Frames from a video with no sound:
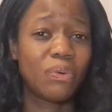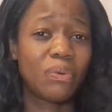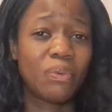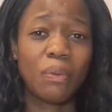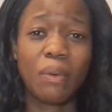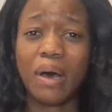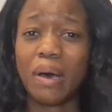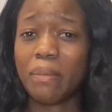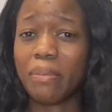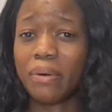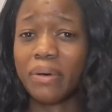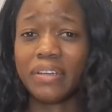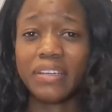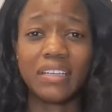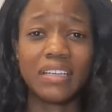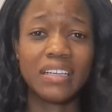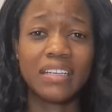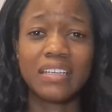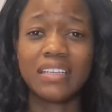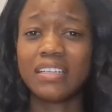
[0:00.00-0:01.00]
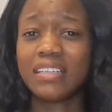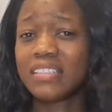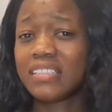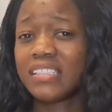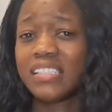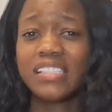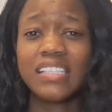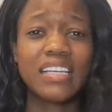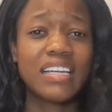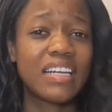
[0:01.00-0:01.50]
Wabon?
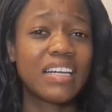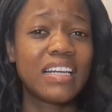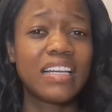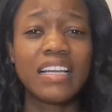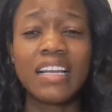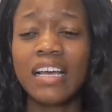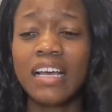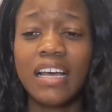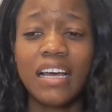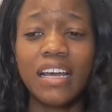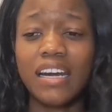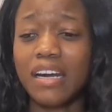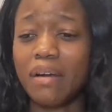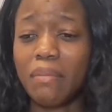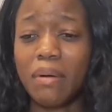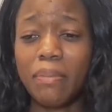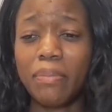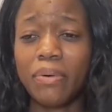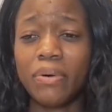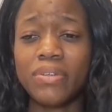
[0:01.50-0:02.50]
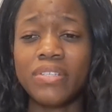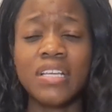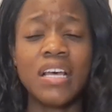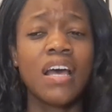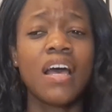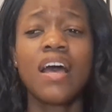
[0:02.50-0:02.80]
Cyril Ramaphosa.